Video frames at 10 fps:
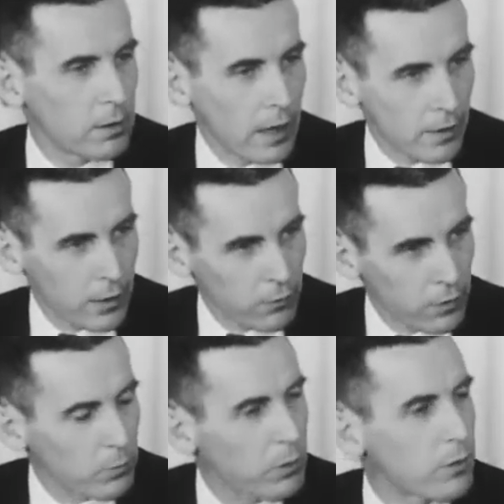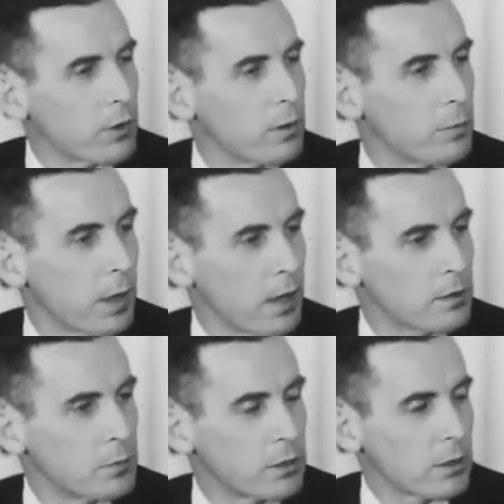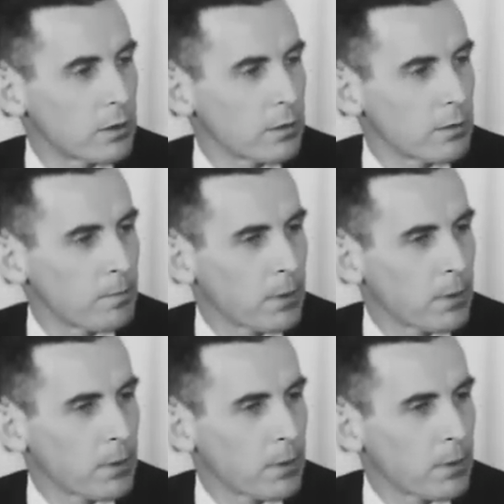how they fit with the past material,